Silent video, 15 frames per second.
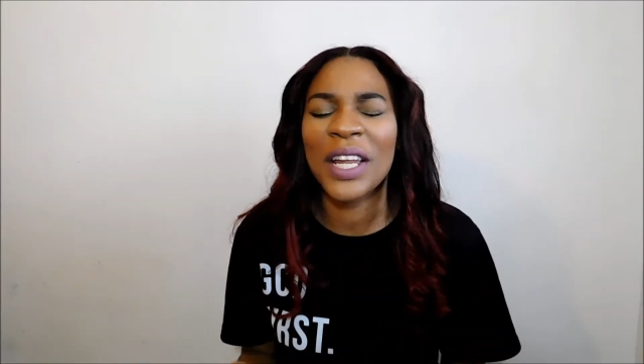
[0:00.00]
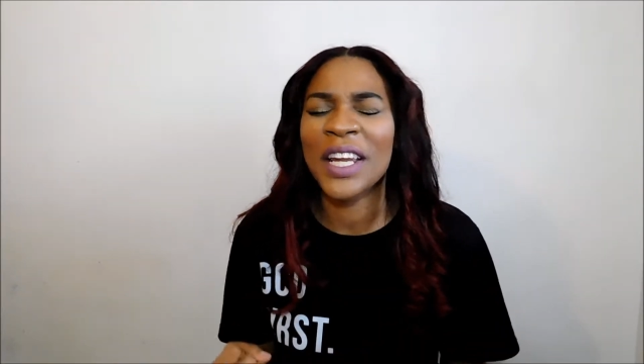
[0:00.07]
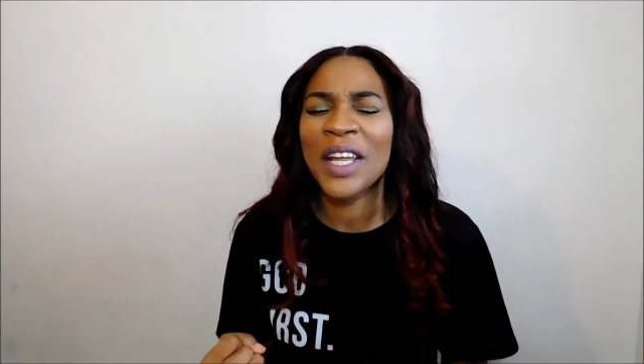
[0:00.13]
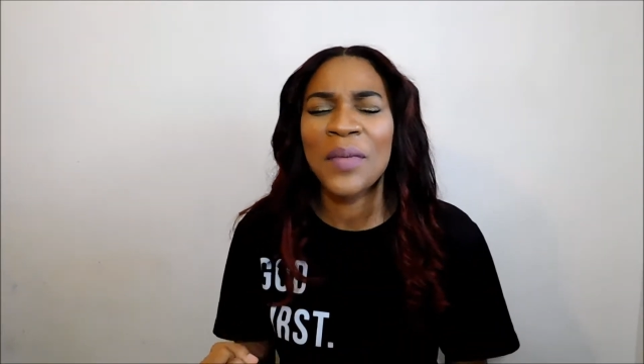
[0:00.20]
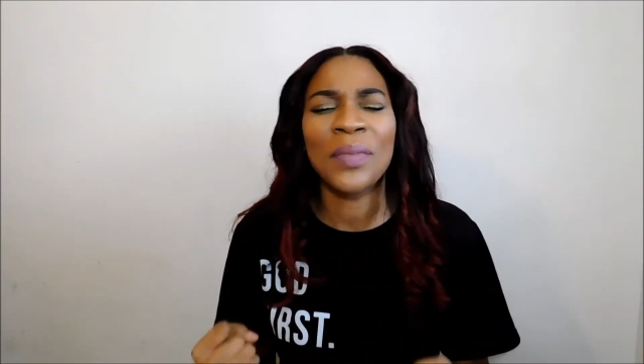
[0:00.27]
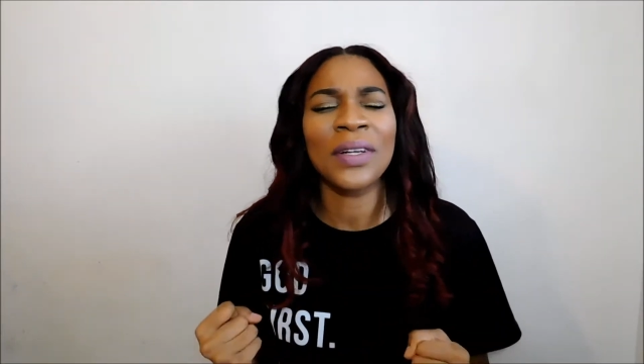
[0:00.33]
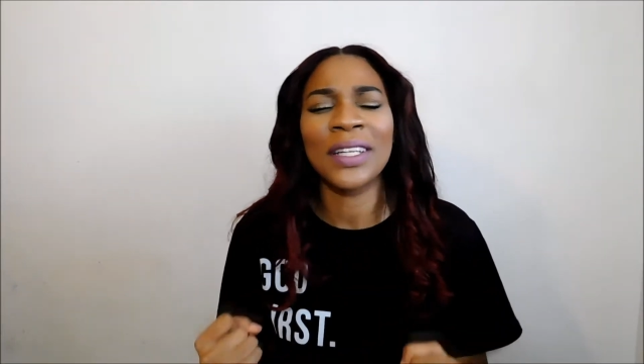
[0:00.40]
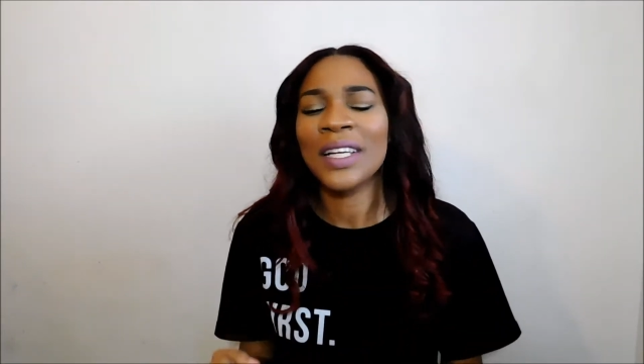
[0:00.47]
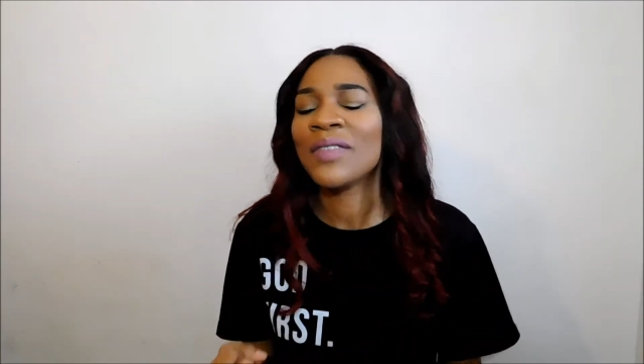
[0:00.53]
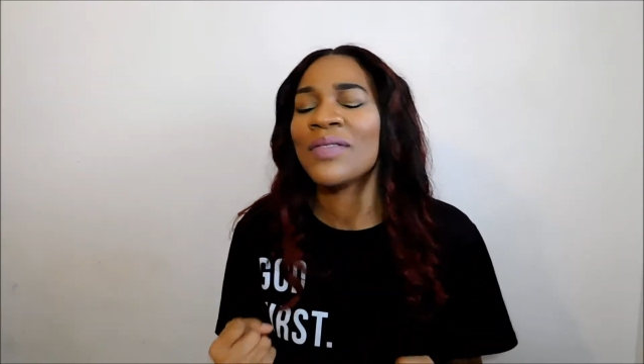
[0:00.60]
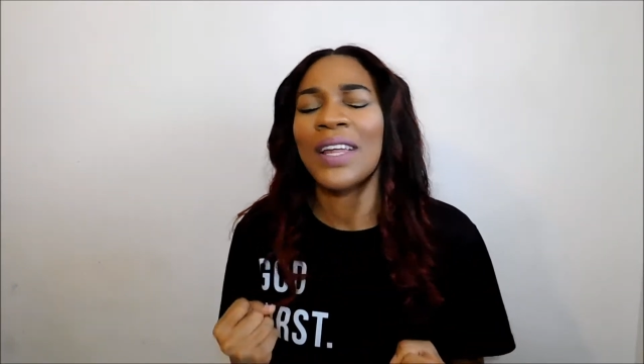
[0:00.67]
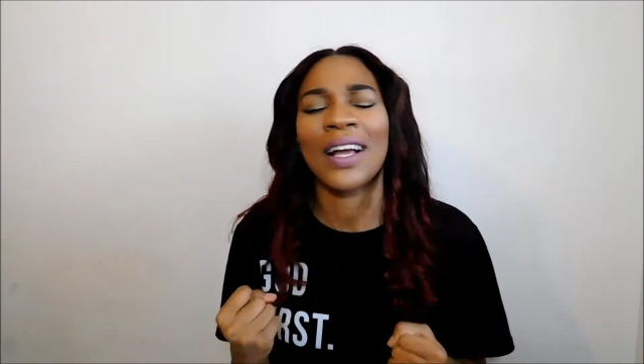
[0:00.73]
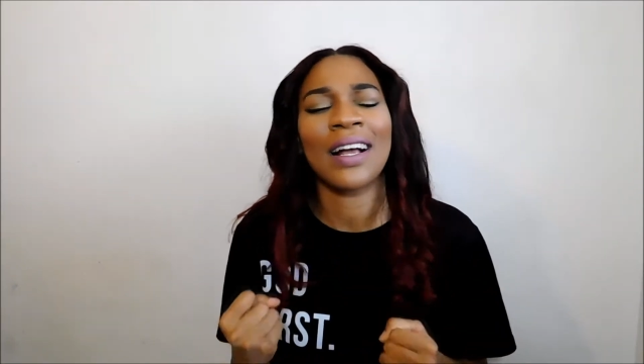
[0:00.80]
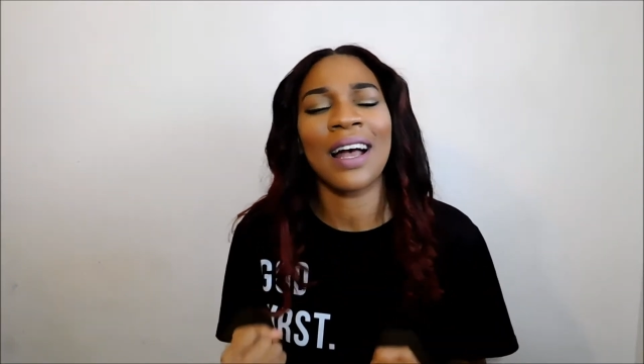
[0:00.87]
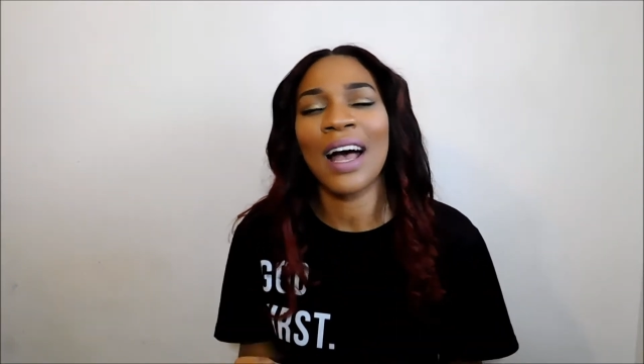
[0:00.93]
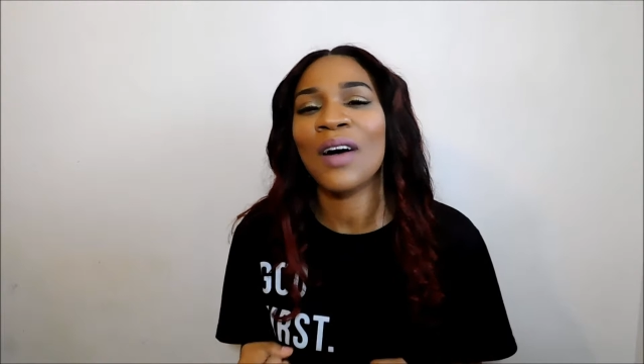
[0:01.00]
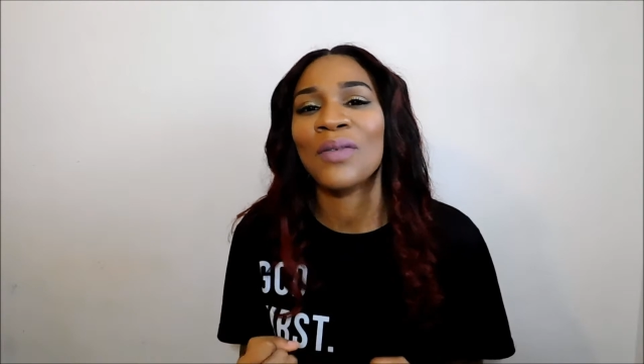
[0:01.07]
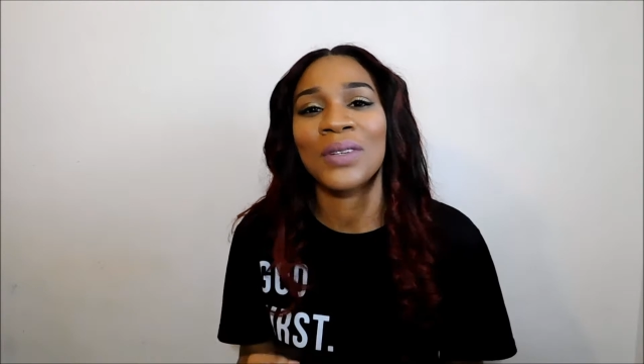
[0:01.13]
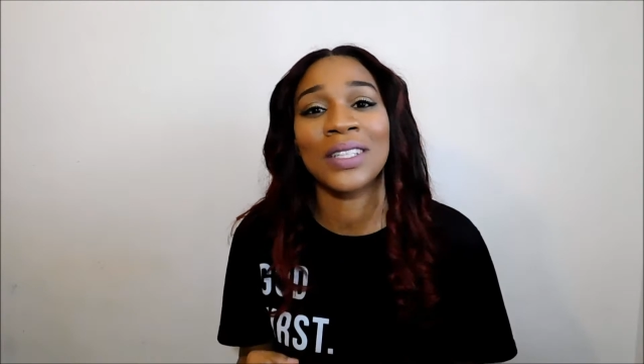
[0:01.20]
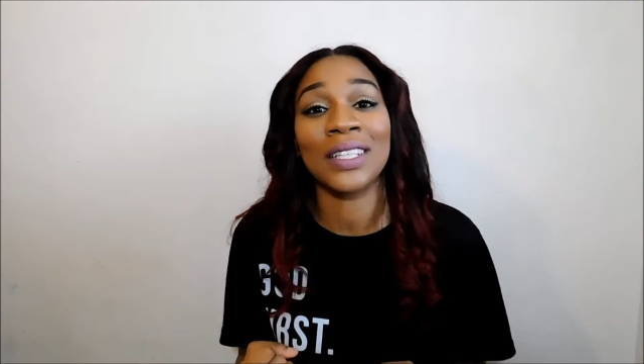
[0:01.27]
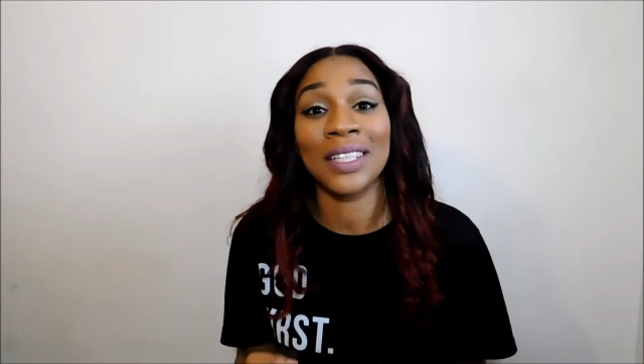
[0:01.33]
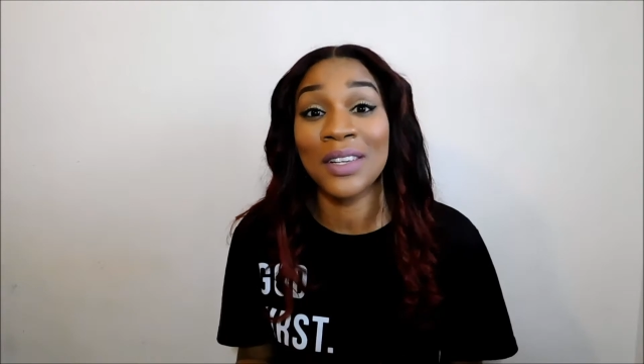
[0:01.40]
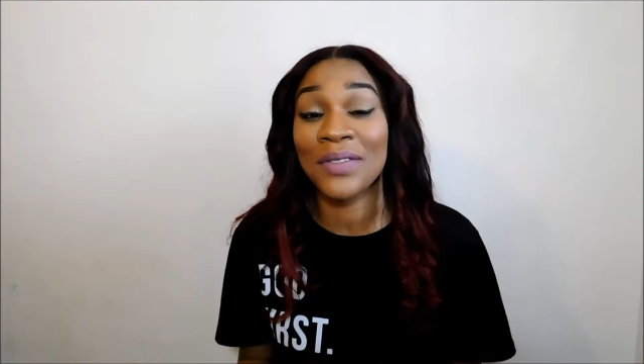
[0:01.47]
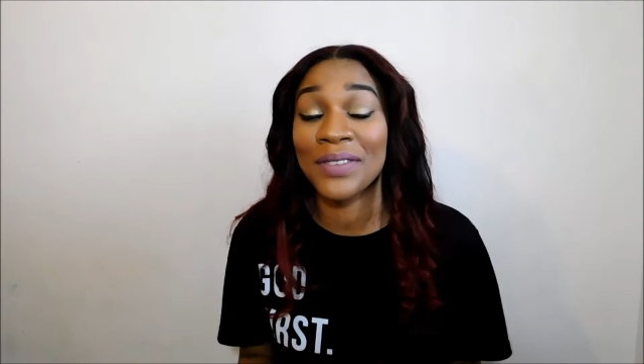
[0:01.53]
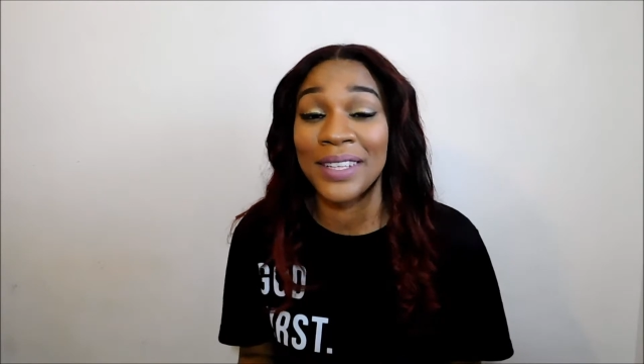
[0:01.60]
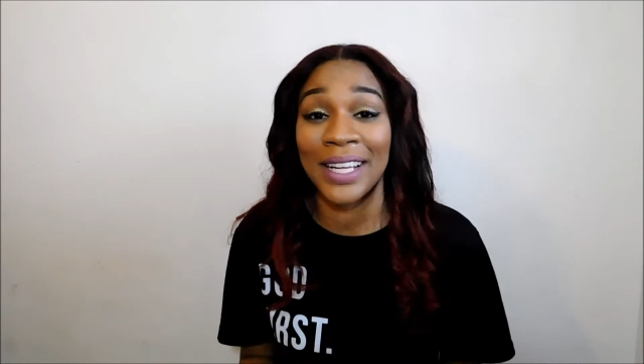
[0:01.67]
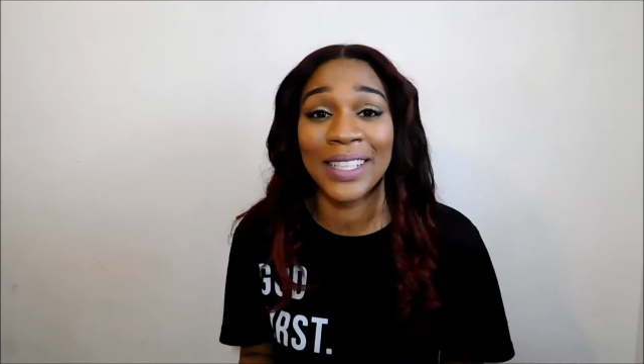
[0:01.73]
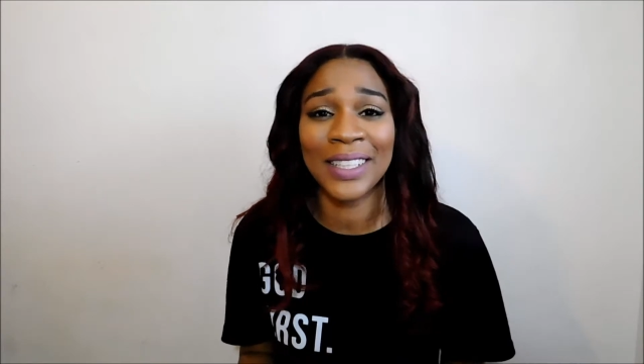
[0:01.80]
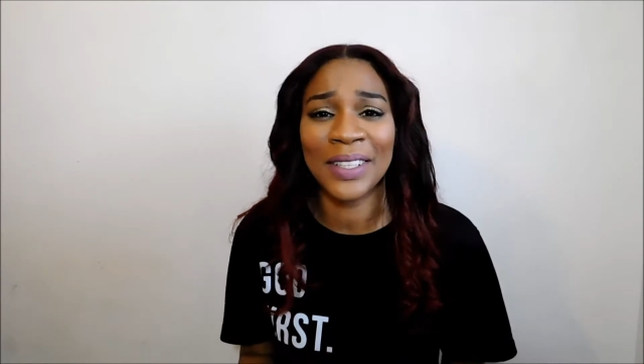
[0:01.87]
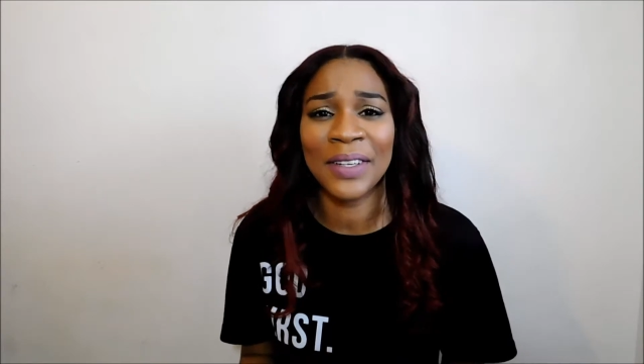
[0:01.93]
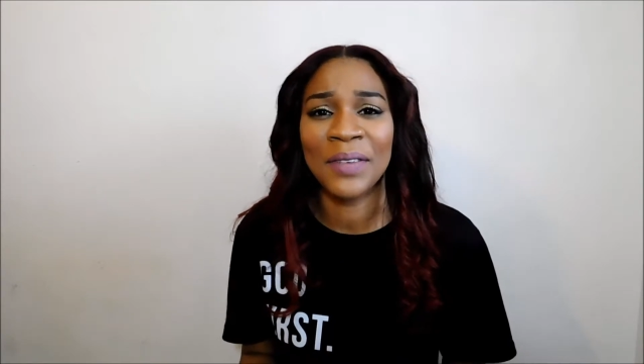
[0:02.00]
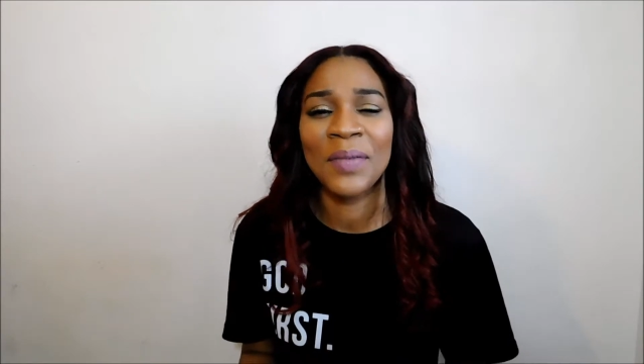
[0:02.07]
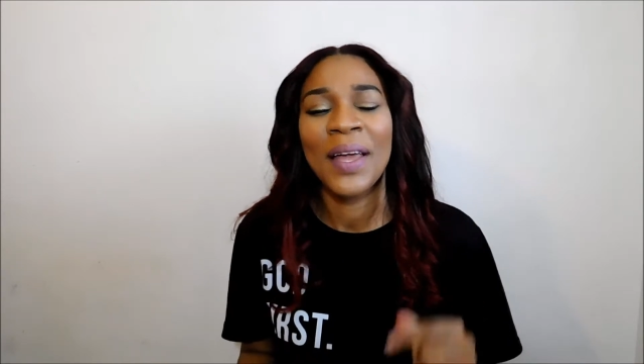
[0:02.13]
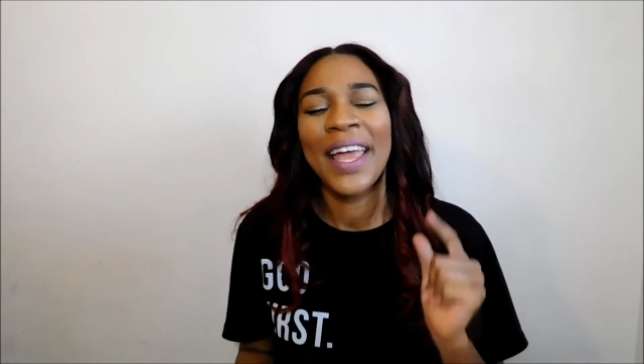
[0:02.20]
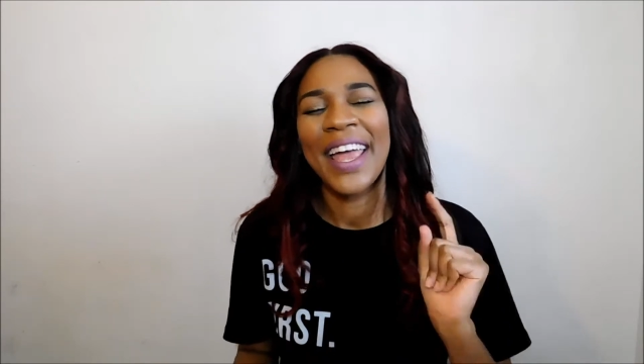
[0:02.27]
and he believed that God would deliver that to him,